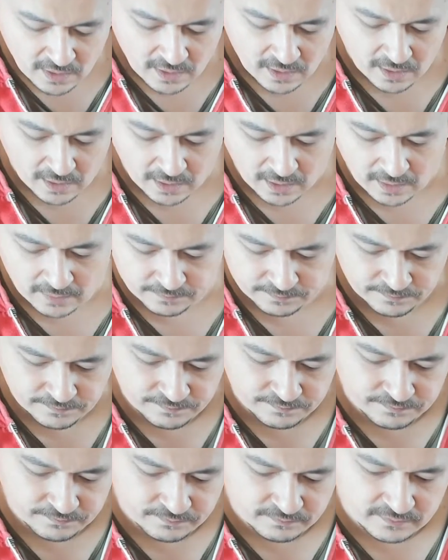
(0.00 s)

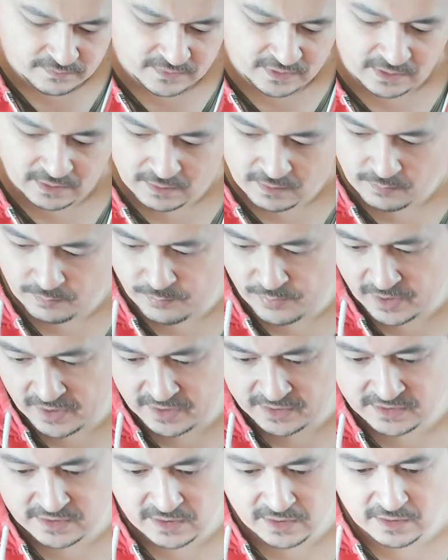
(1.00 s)
But
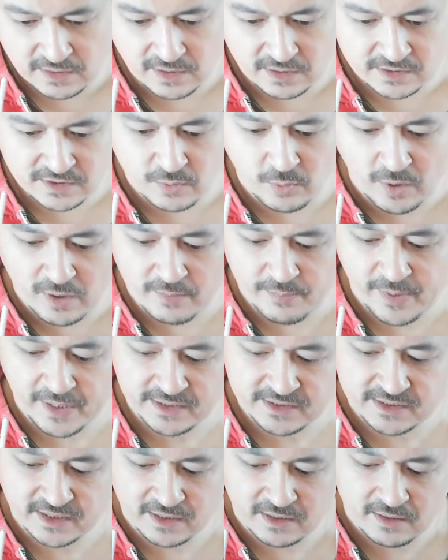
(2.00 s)
it's quite a
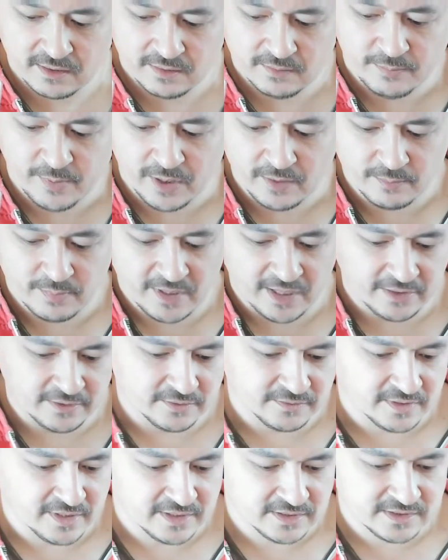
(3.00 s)
basic button plate on
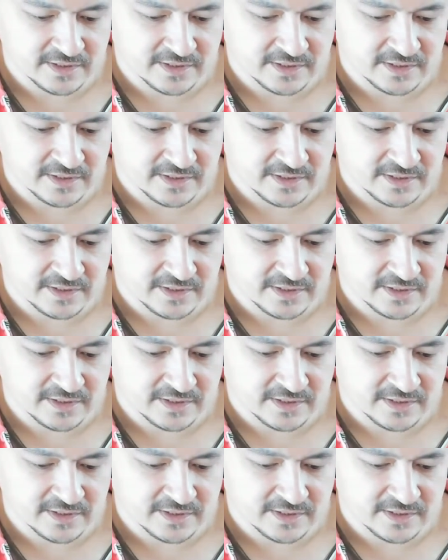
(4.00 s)
this.